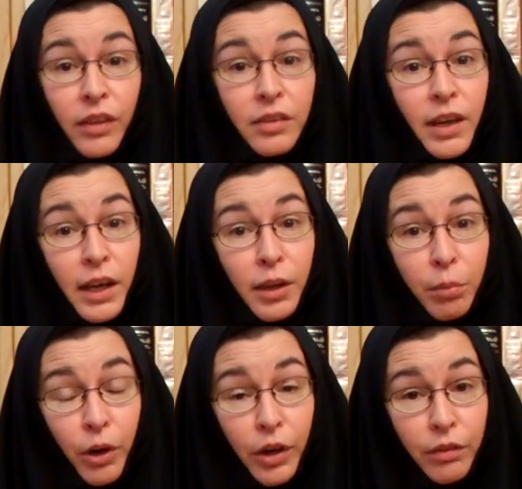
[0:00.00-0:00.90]
the second
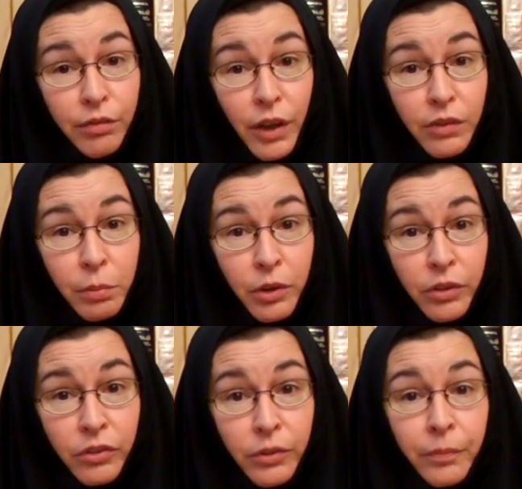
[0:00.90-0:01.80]
part of
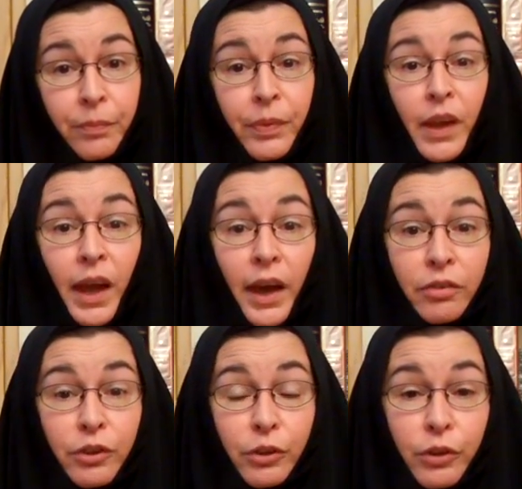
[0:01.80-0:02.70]
Vespers.
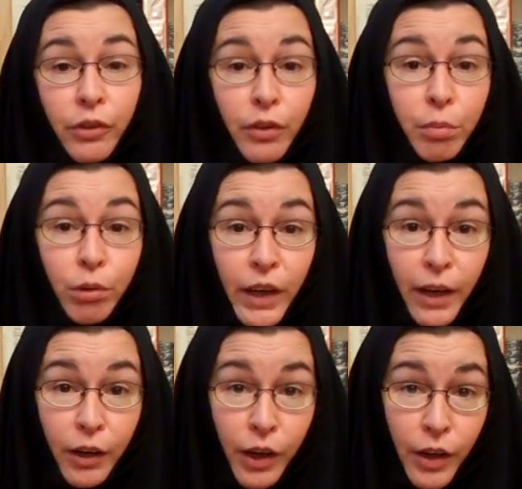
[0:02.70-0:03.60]
After the
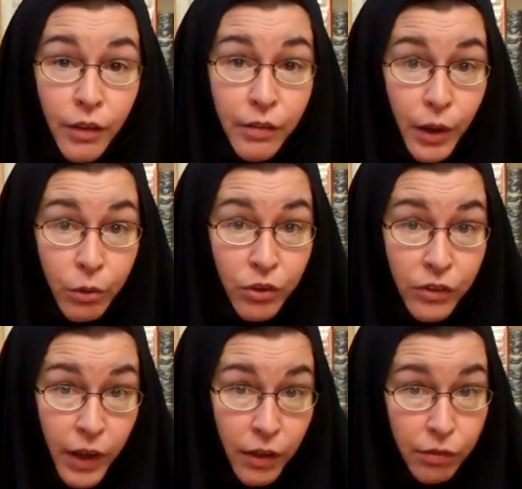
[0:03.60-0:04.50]
prayer,
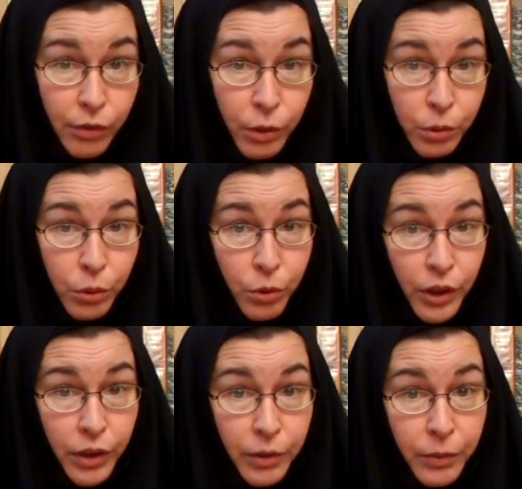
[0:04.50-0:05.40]
Vouchsafe, O
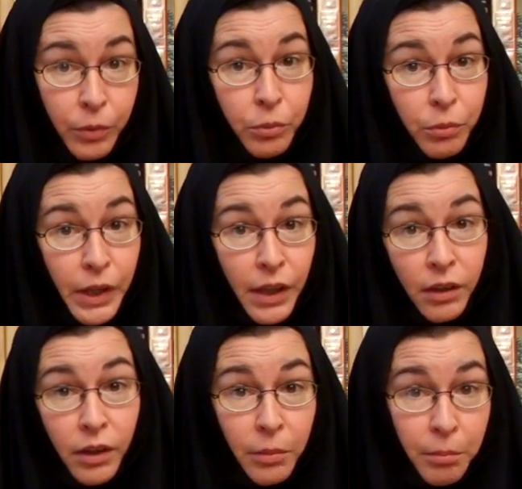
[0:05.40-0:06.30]
Lord, we
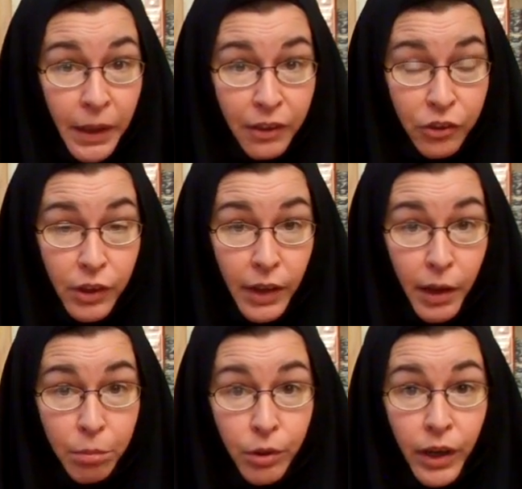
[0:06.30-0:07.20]
mentioned
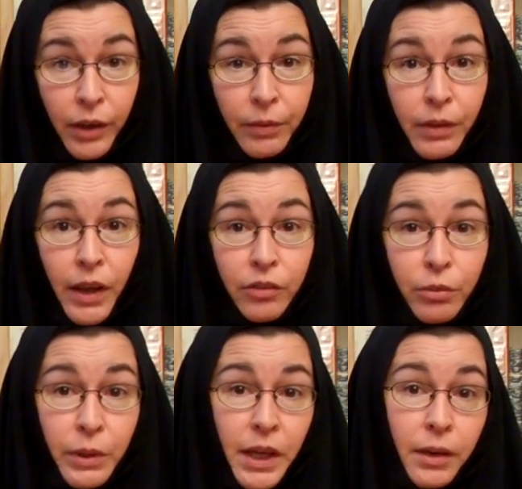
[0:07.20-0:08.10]
that prayer
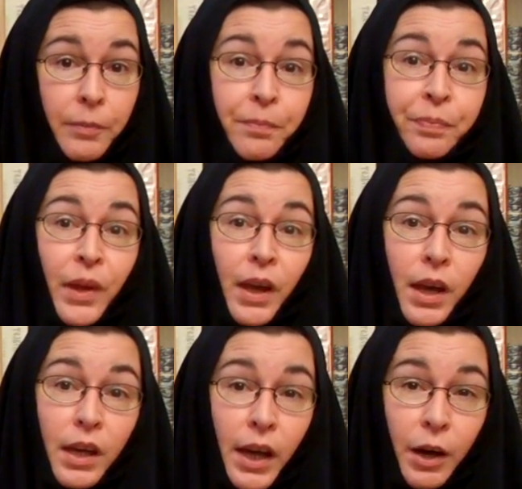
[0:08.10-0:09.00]
last week.
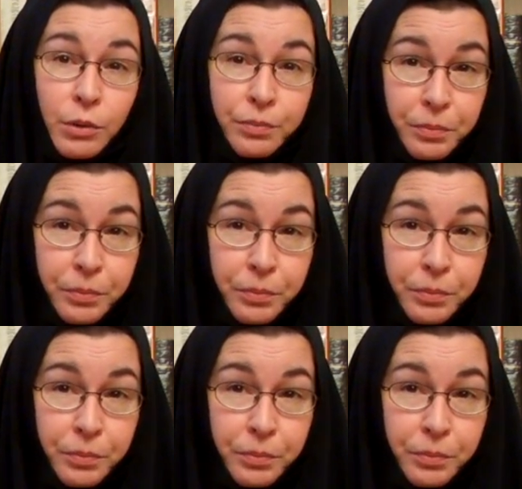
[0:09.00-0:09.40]
Now,